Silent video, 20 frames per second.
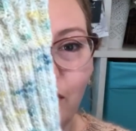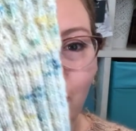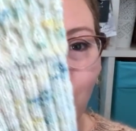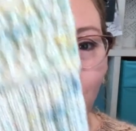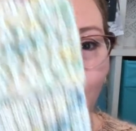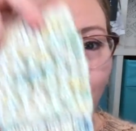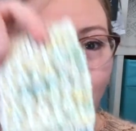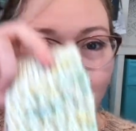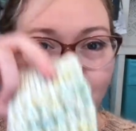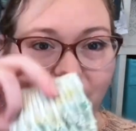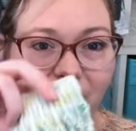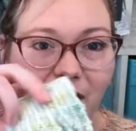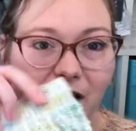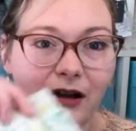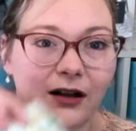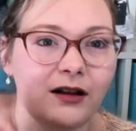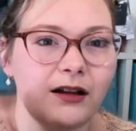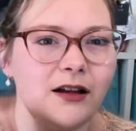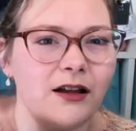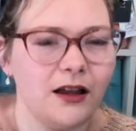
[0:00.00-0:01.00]
rib part.
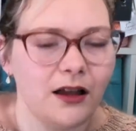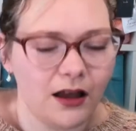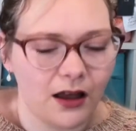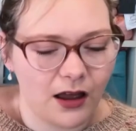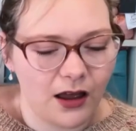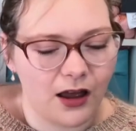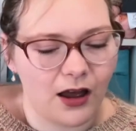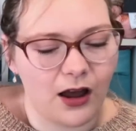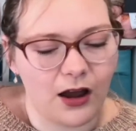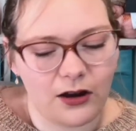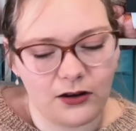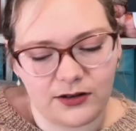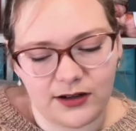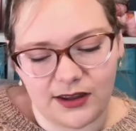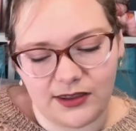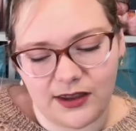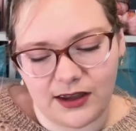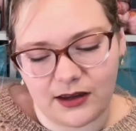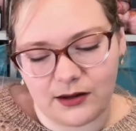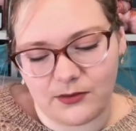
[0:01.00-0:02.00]
Only
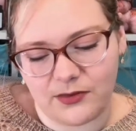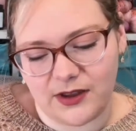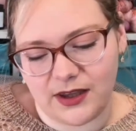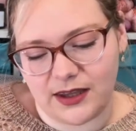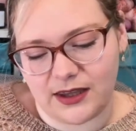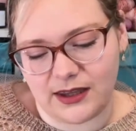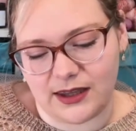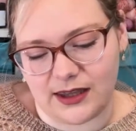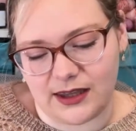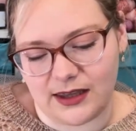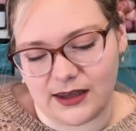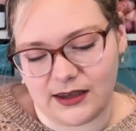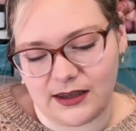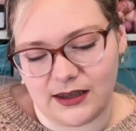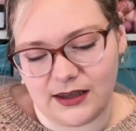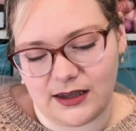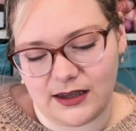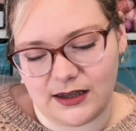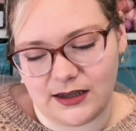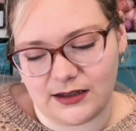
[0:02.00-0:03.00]
thing I'm thinking
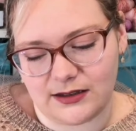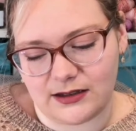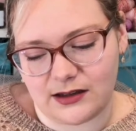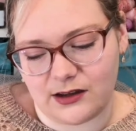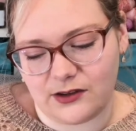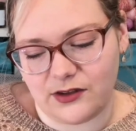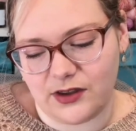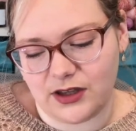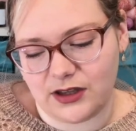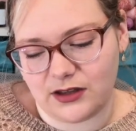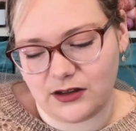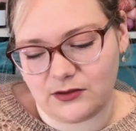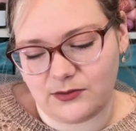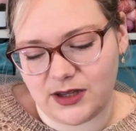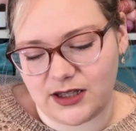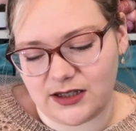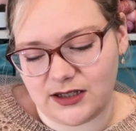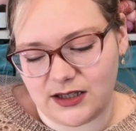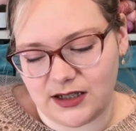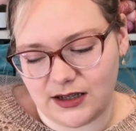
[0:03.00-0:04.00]
is I think you're
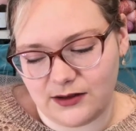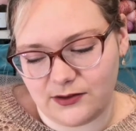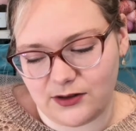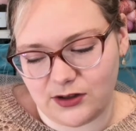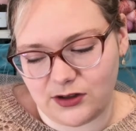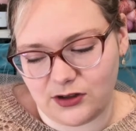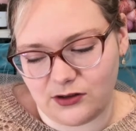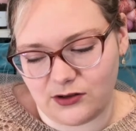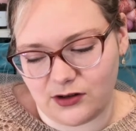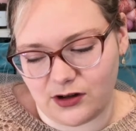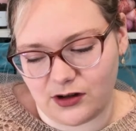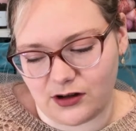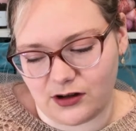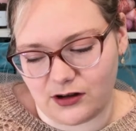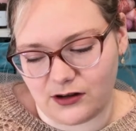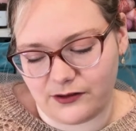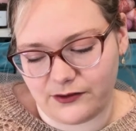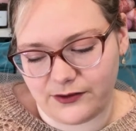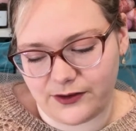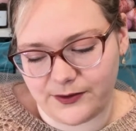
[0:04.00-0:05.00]
meant to knit with a 2.5,
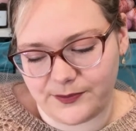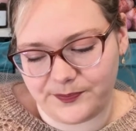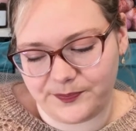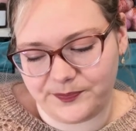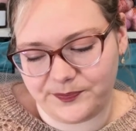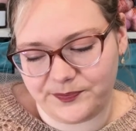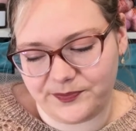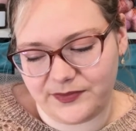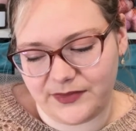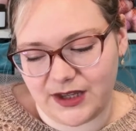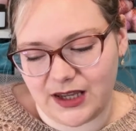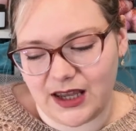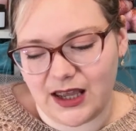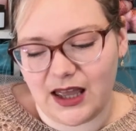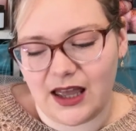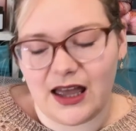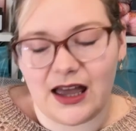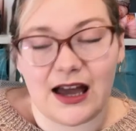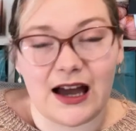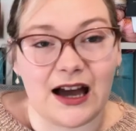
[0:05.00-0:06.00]

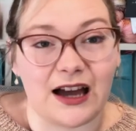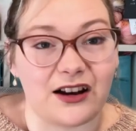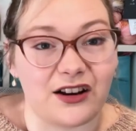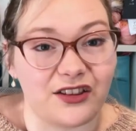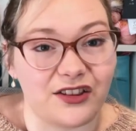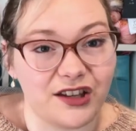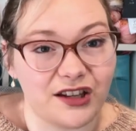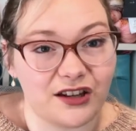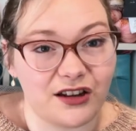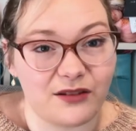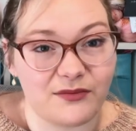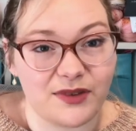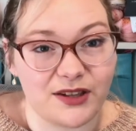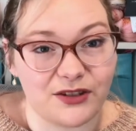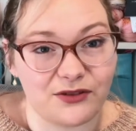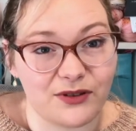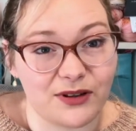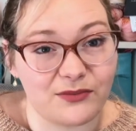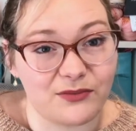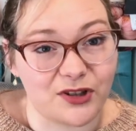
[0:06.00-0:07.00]
and I think I
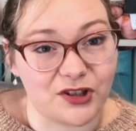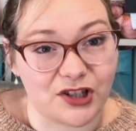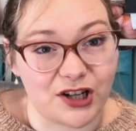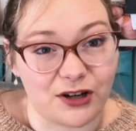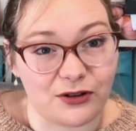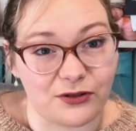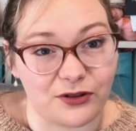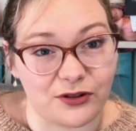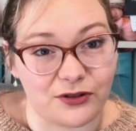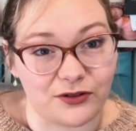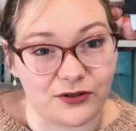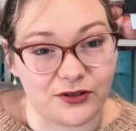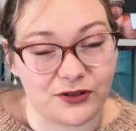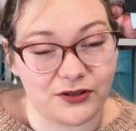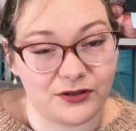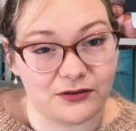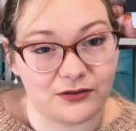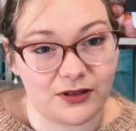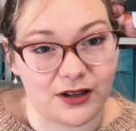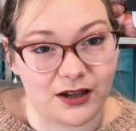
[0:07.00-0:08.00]
misread my chow goose
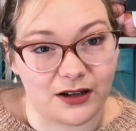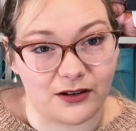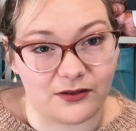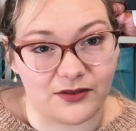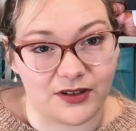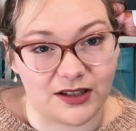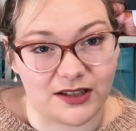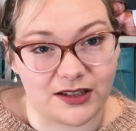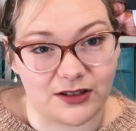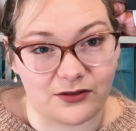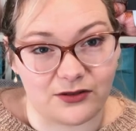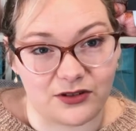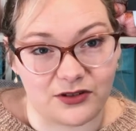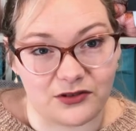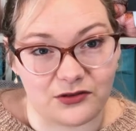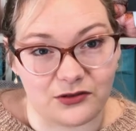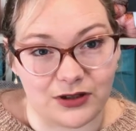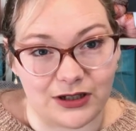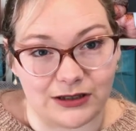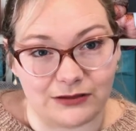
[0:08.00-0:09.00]
and I've knit it on the
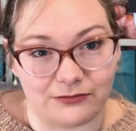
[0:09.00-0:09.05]
3.